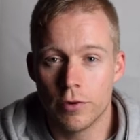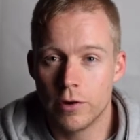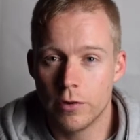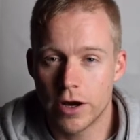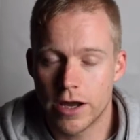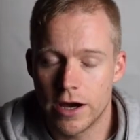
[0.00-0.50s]

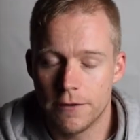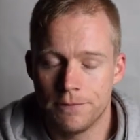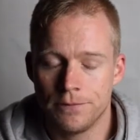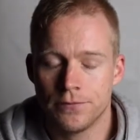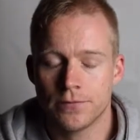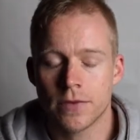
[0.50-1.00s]
pre-workout.
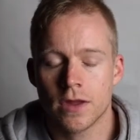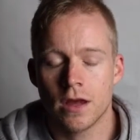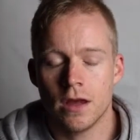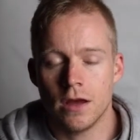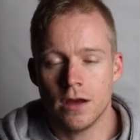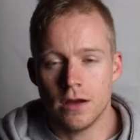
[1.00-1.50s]

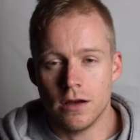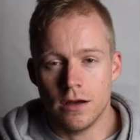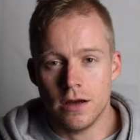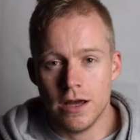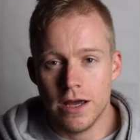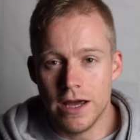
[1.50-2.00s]

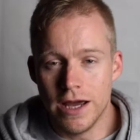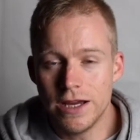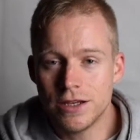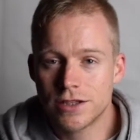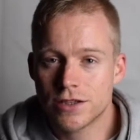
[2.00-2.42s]
Each